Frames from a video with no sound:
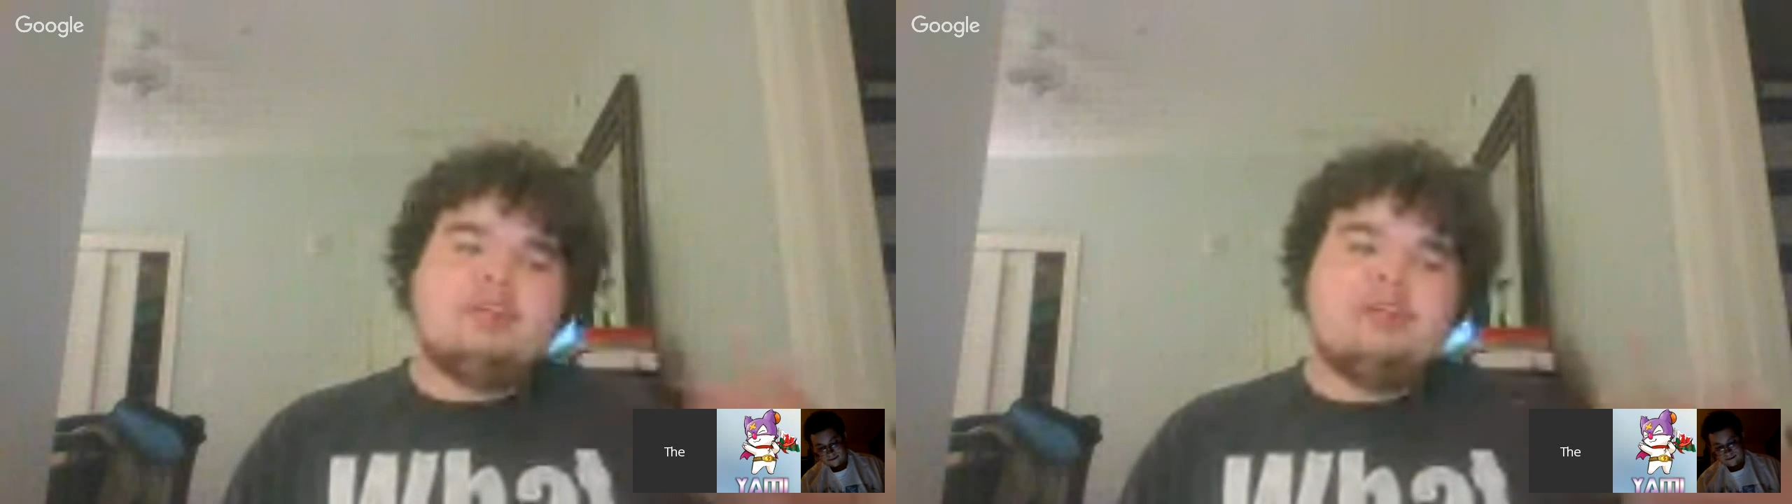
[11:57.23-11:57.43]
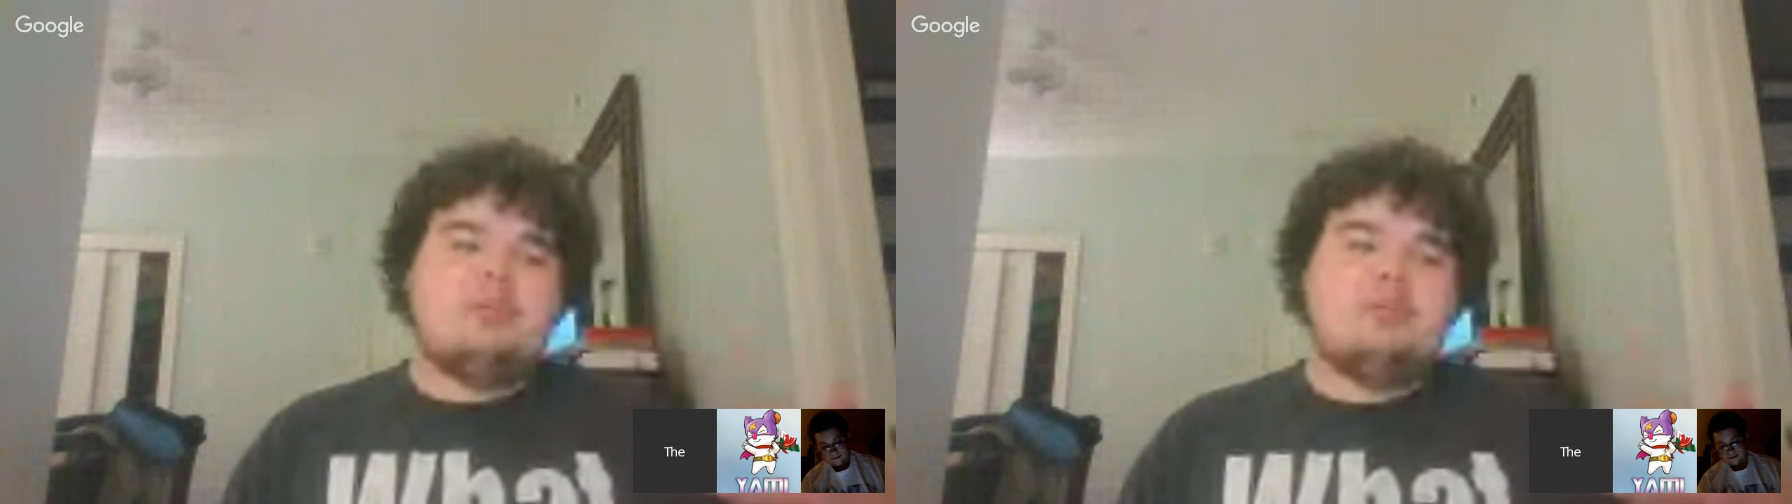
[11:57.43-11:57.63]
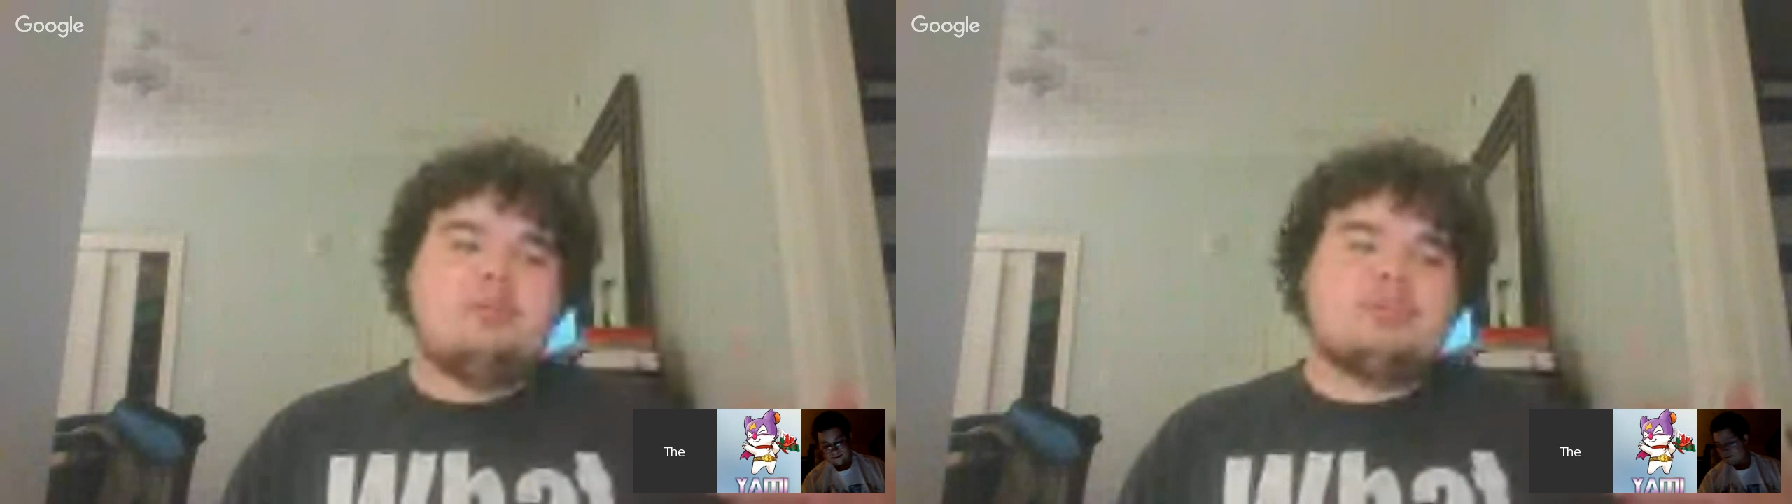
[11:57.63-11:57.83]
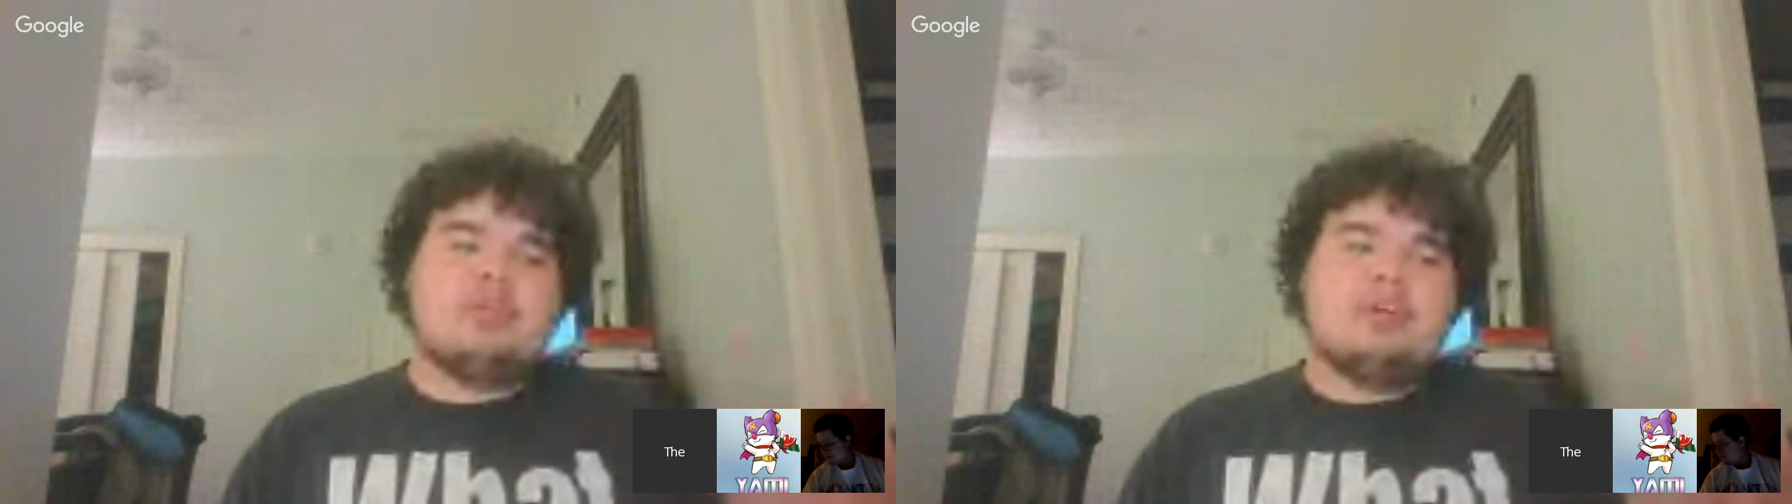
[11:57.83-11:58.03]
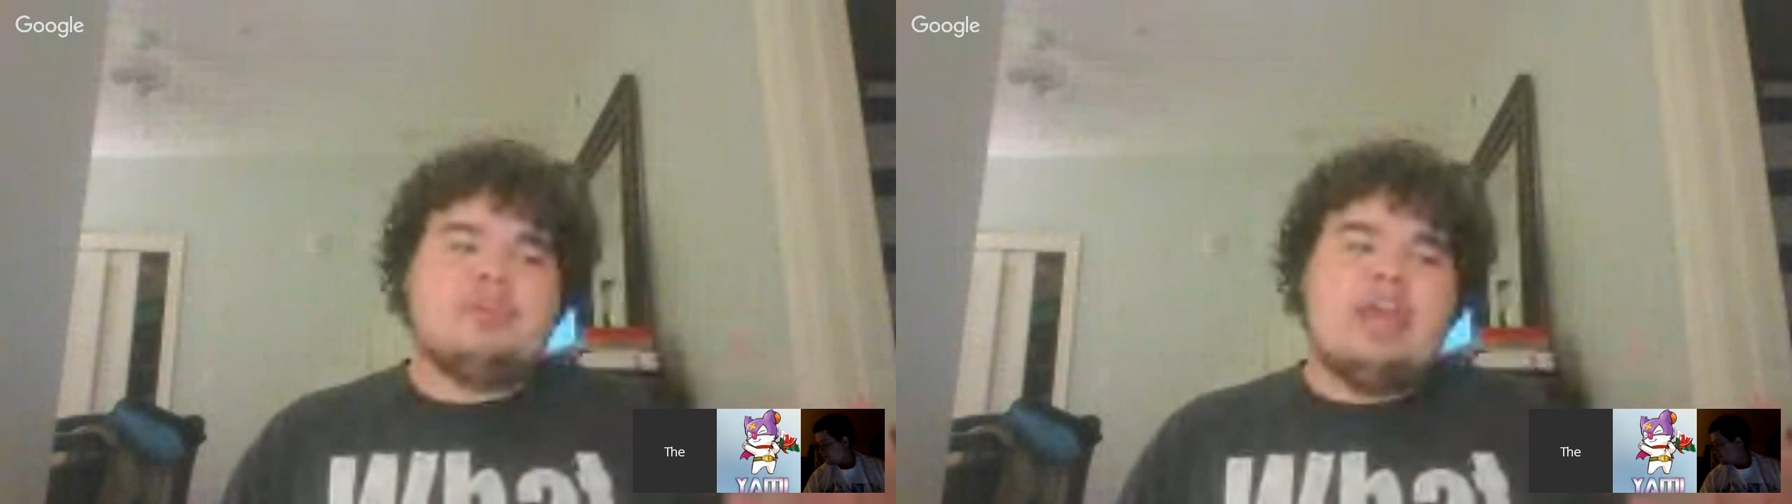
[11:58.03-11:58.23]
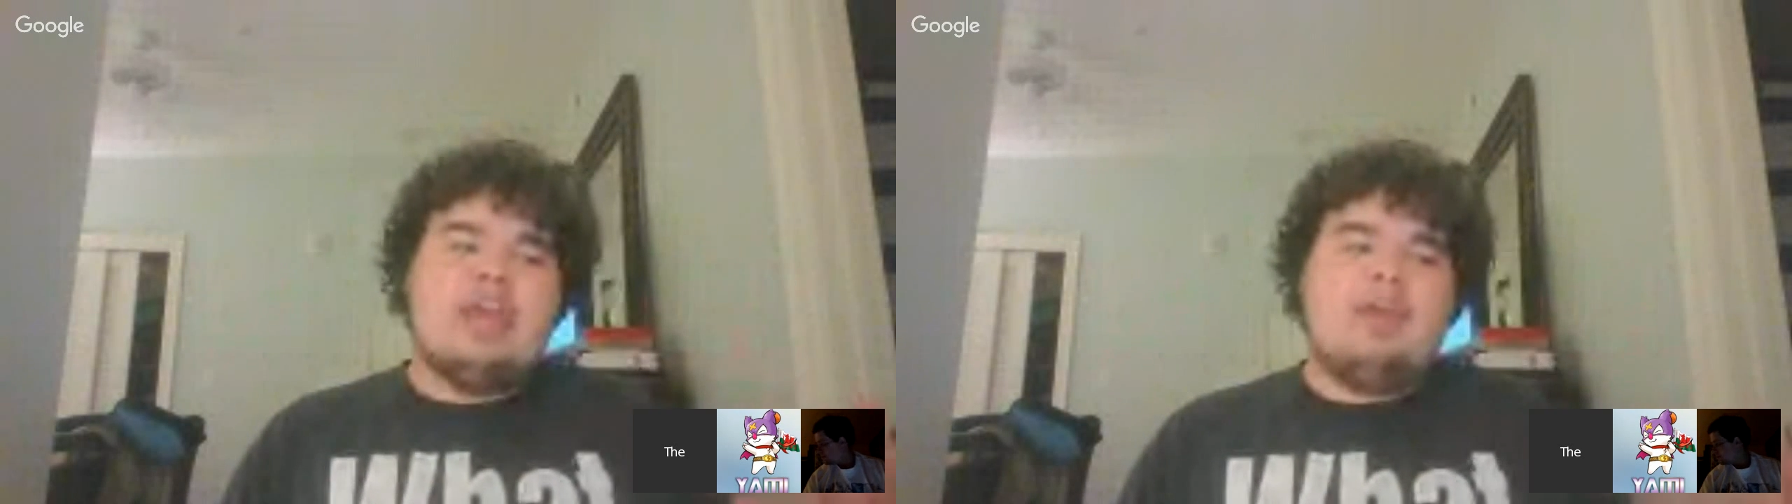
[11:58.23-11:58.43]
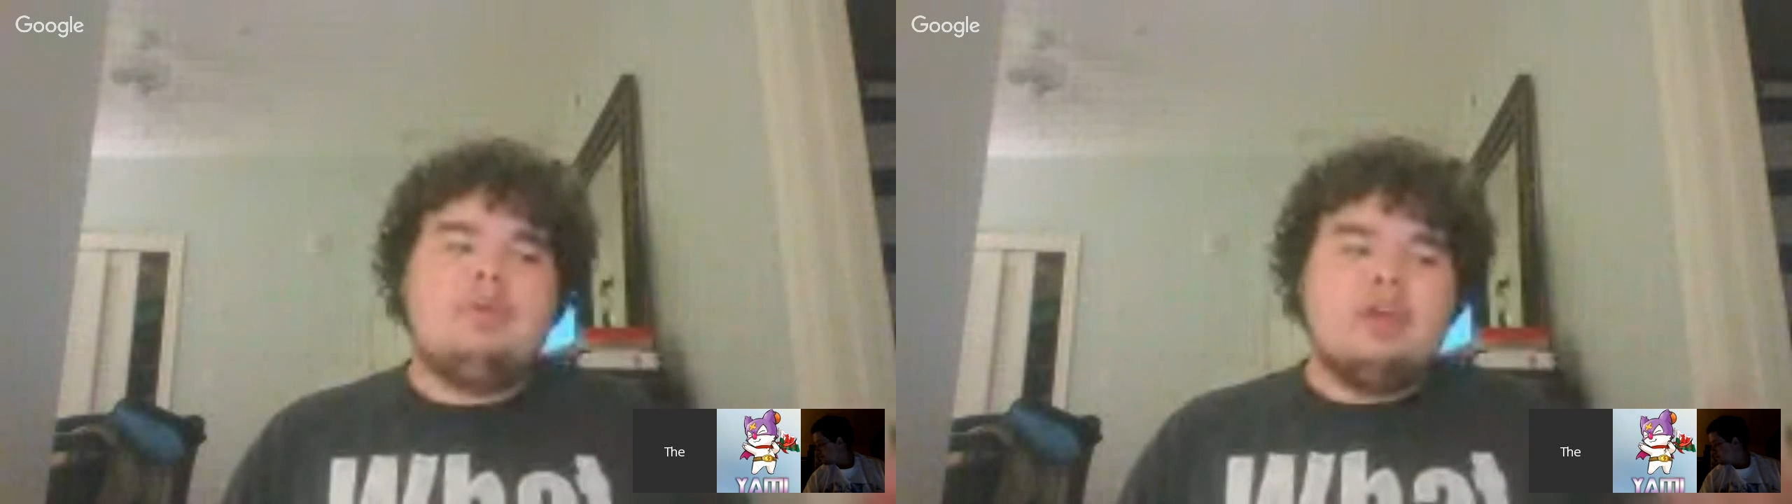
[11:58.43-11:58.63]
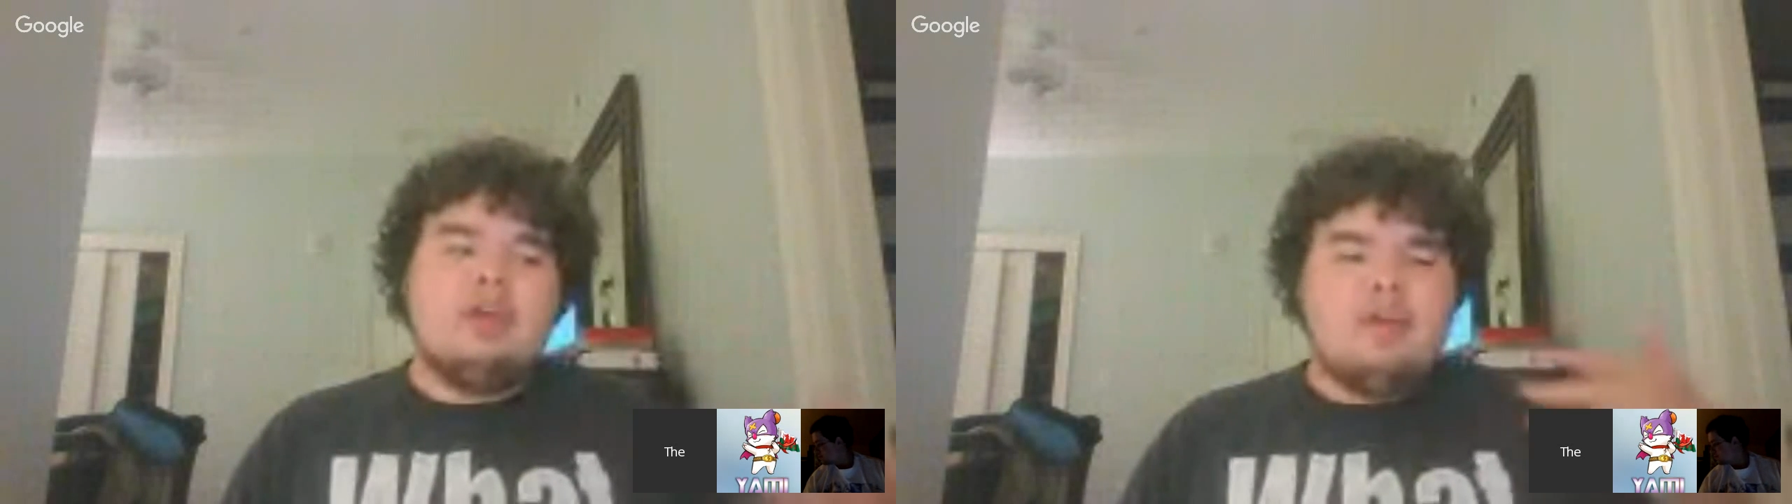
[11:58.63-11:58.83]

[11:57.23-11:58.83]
you'll start the game,